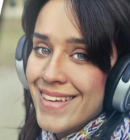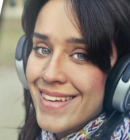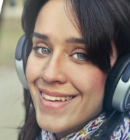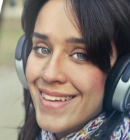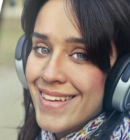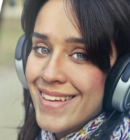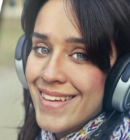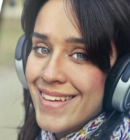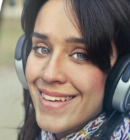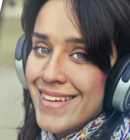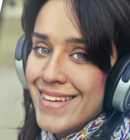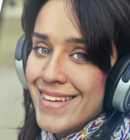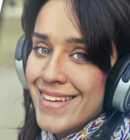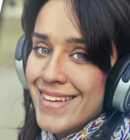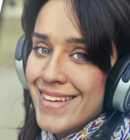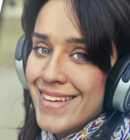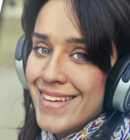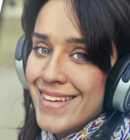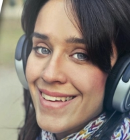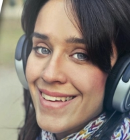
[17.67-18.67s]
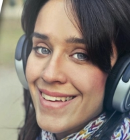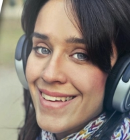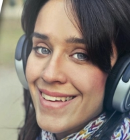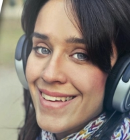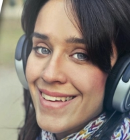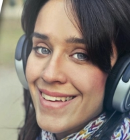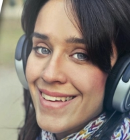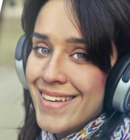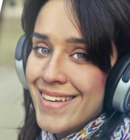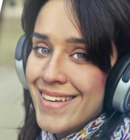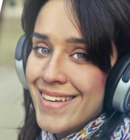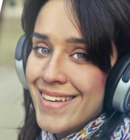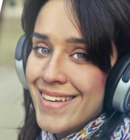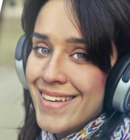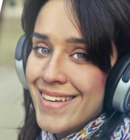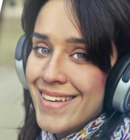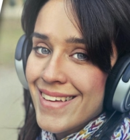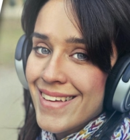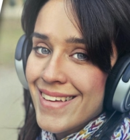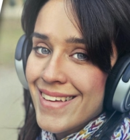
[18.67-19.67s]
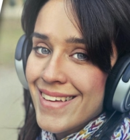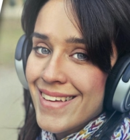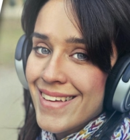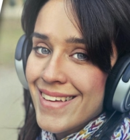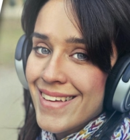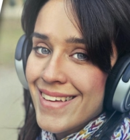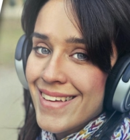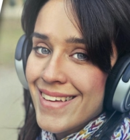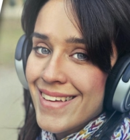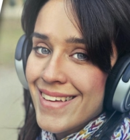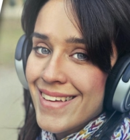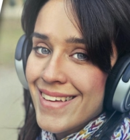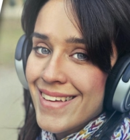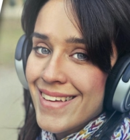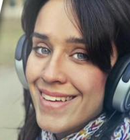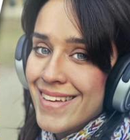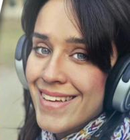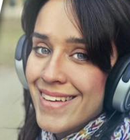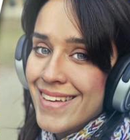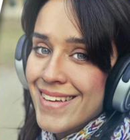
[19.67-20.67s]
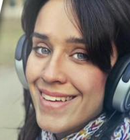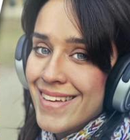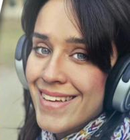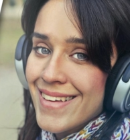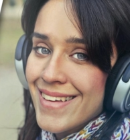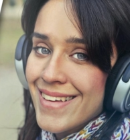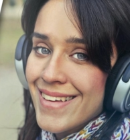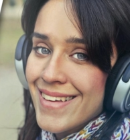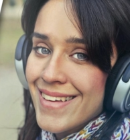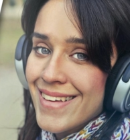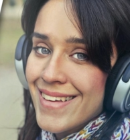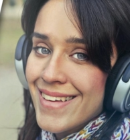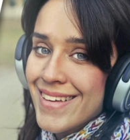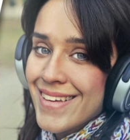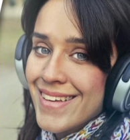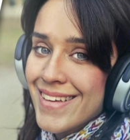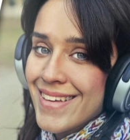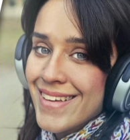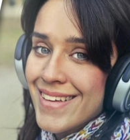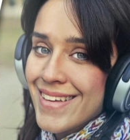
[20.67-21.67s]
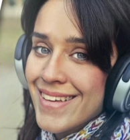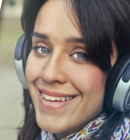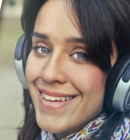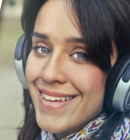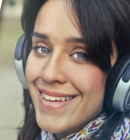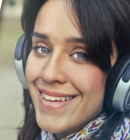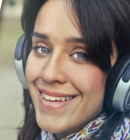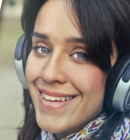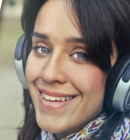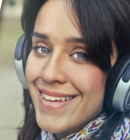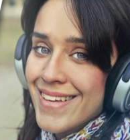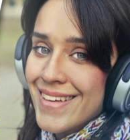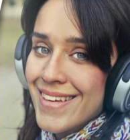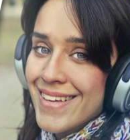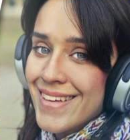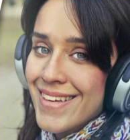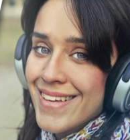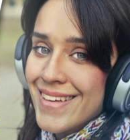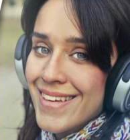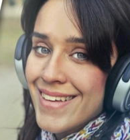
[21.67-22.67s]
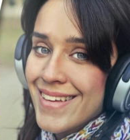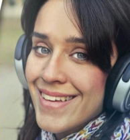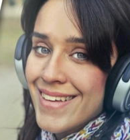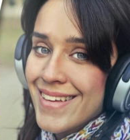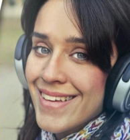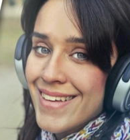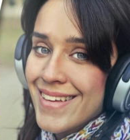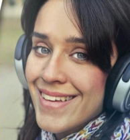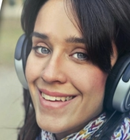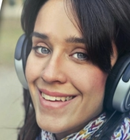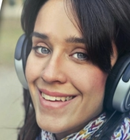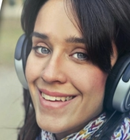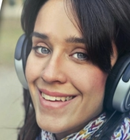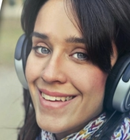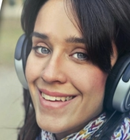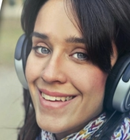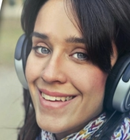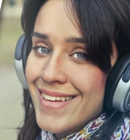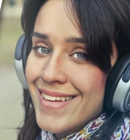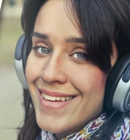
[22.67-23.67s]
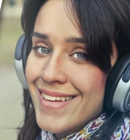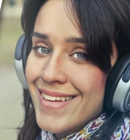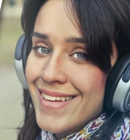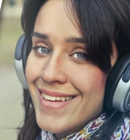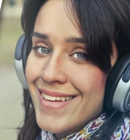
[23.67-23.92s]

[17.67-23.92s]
This is a still picture; no speech is visible.